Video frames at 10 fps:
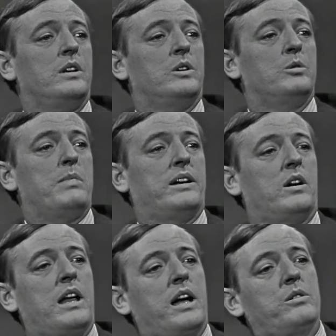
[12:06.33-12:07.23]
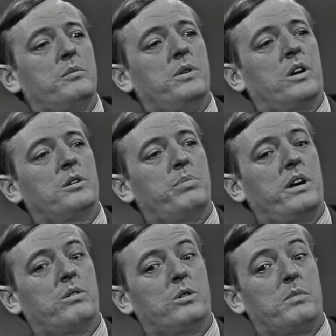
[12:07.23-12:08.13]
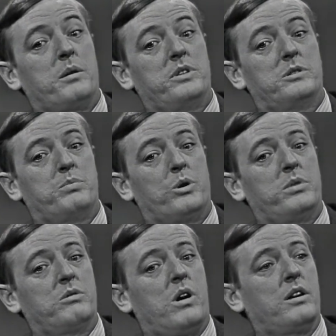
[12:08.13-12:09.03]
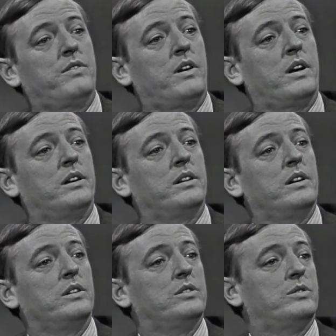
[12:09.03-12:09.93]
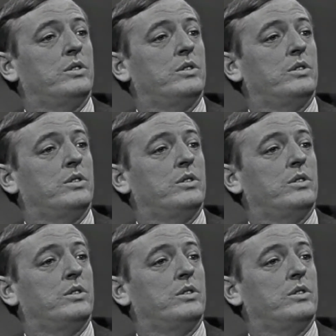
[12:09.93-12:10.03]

who might not actually be on the payroll might be superbly qualified. Oh, ah,